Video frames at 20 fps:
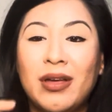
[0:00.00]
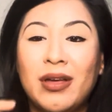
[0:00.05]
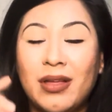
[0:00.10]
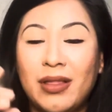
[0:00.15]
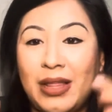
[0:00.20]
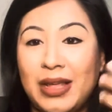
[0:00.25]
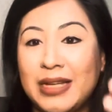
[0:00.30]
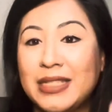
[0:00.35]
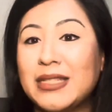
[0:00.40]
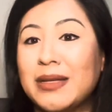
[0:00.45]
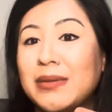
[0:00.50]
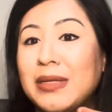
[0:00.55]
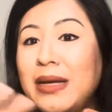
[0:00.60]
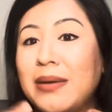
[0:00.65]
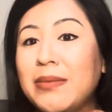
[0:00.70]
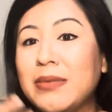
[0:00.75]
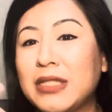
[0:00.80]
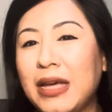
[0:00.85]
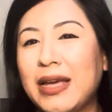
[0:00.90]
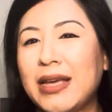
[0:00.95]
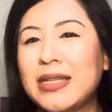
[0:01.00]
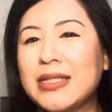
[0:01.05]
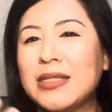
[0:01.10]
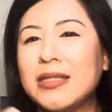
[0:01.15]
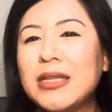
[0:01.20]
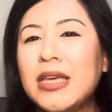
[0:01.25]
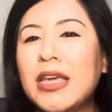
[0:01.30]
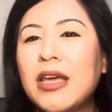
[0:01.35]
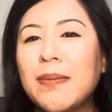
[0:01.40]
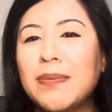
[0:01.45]
like, sometimes, I guess,
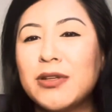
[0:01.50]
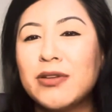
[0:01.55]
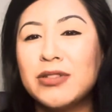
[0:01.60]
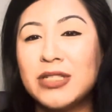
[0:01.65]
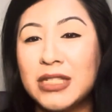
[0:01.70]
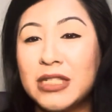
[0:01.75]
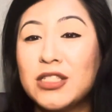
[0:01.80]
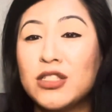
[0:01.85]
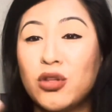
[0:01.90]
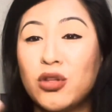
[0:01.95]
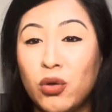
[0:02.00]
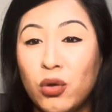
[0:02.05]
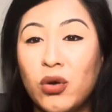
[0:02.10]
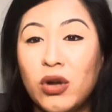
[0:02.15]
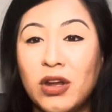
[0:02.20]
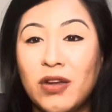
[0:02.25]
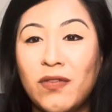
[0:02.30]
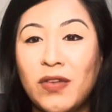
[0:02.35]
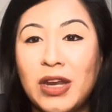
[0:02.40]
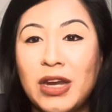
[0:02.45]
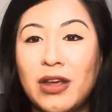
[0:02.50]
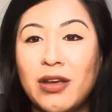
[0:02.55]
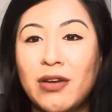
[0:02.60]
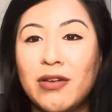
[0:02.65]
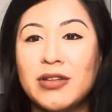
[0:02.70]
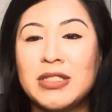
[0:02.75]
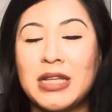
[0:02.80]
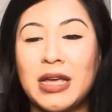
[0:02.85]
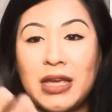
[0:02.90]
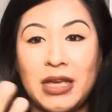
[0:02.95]
he uploads his tutoring
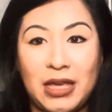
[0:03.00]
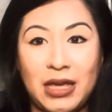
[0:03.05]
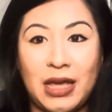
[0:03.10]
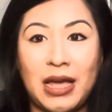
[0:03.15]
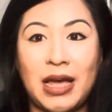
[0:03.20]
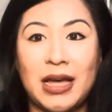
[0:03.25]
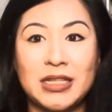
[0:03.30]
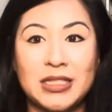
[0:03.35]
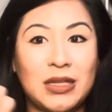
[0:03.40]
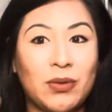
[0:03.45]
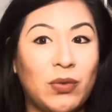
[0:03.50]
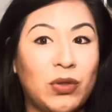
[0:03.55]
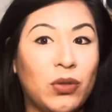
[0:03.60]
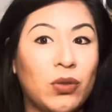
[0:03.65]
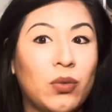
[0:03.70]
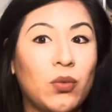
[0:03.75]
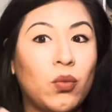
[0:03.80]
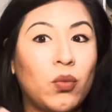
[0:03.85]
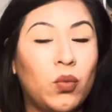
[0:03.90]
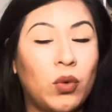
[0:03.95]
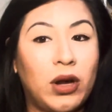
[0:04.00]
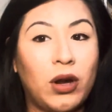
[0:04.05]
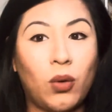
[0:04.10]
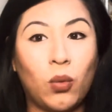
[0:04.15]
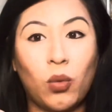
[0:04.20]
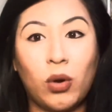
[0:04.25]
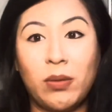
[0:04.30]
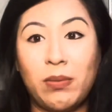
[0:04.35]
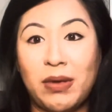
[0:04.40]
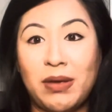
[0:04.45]
videos that he has with
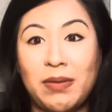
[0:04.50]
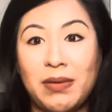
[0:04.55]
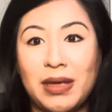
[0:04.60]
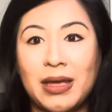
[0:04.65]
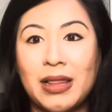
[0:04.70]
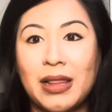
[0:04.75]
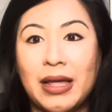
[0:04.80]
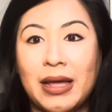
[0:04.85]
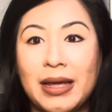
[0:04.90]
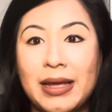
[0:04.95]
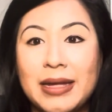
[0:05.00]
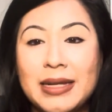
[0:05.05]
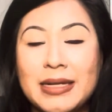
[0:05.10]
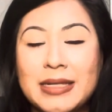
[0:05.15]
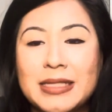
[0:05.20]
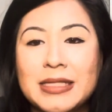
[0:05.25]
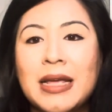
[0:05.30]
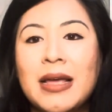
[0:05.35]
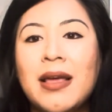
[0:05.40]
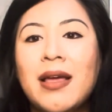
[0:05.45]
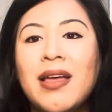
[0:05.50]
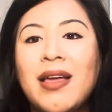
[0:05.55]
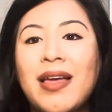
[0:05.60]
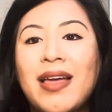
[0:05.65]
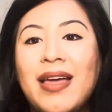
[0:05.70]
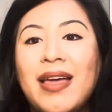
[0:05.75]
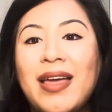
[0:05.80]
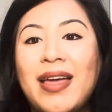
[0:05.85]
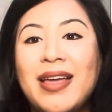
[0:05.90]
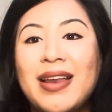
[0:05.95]
one-on-one maybe clients,
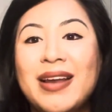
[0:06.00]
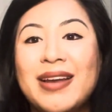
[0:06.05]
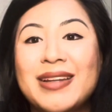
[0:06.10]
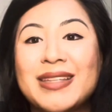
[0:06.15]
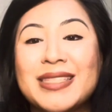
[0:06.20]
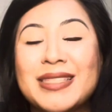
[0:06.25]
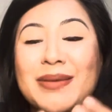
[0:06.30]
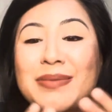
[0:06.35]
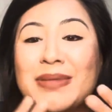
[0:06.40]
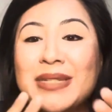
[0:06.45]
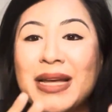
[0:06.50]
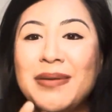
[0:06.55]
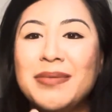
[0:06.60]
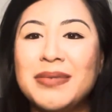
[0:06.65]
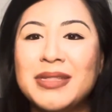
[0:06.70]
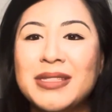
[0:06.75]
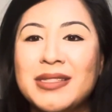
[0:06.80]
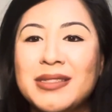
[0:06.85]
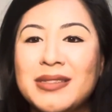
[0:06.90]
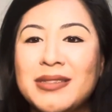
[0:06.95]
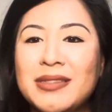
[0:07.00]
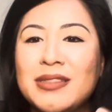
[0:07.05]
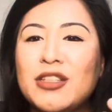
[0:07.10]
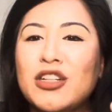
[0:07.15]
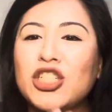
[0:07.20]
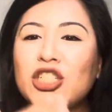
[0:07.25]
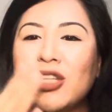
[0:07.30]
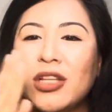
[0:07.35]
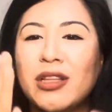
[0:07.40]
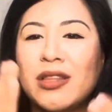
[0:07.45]
and sometimes
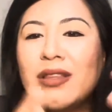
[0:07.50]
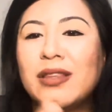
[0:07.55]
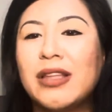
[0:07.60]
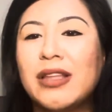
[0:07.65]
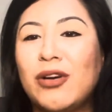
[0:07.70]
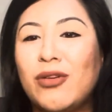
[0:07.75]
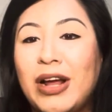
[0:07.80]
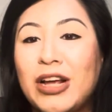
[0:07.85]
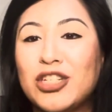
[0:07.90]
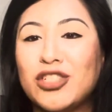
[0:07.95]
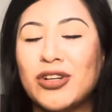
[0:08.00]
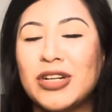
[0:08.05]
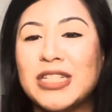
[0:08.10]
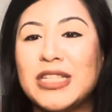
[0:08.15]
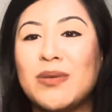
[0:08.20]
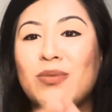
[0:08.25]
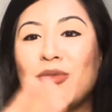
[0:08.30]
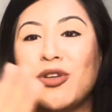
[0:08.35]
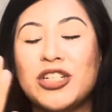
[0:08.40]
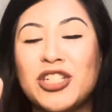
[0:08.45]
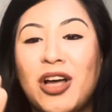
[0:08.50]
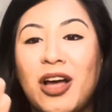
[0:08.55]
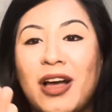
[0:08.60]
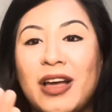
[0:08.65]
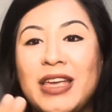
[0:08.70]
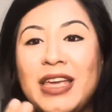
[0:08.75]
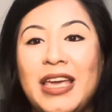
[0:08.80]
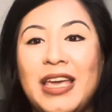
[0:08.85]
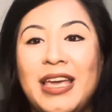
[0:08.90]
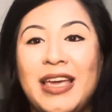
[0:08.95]
there's little extras and more
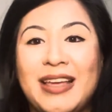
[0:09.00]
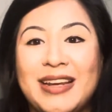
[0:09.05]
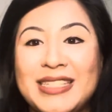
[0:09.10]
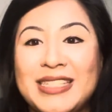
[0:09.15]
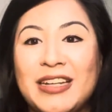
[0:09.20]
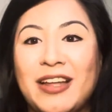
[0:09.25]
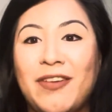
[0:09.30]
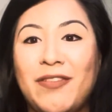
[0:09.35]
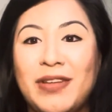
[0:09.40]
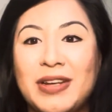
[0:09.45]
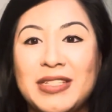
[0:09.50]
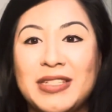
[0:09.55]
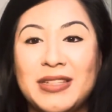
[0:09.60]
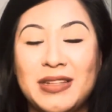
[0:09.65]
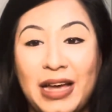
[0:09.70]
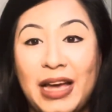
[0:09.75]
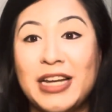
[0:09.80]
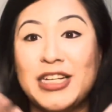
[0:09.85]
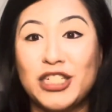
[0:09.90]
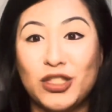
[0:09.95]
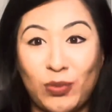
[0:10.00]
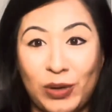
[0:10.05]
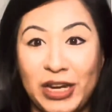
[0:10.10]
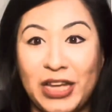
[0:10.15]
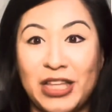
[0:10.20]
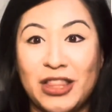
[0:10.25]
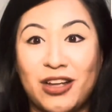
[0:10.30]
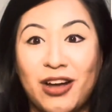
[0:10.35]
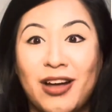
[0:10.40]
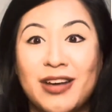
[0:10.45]
talking and stuff, and I just want to
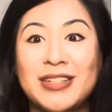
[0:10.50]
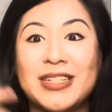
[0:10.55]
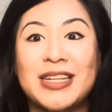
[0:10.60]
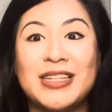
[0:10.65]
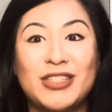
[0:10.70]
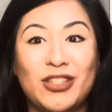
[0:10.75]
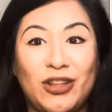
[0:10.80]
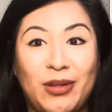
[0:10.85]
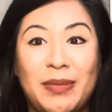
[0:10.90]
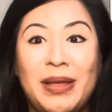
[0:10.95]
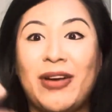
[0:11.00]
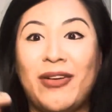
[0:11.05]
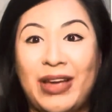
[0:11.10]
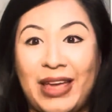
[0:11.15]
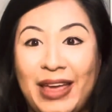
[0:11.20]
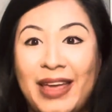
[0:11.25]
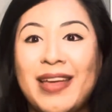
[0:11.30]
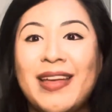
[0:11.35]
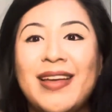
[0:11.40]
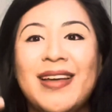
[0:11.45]
get the content. So I'm like, okay,